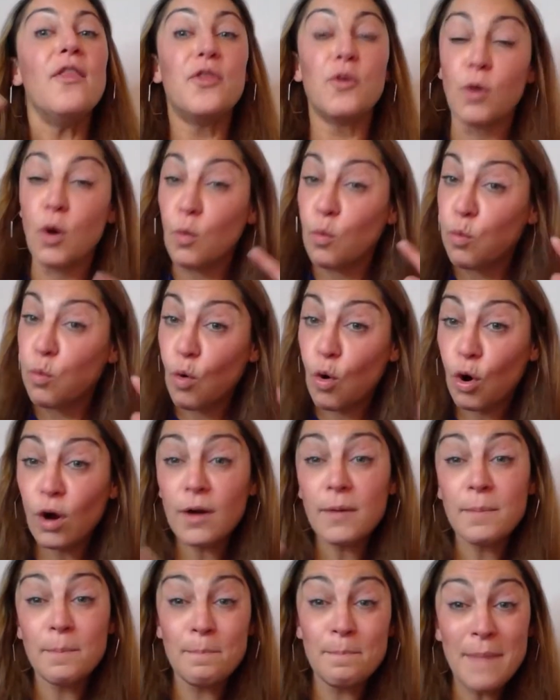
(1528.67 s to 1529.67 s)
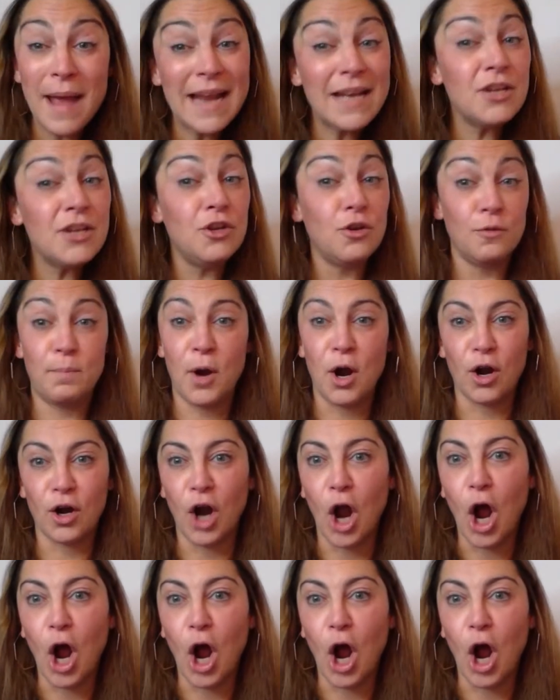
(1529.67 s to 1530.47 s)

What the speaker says: The reward menu part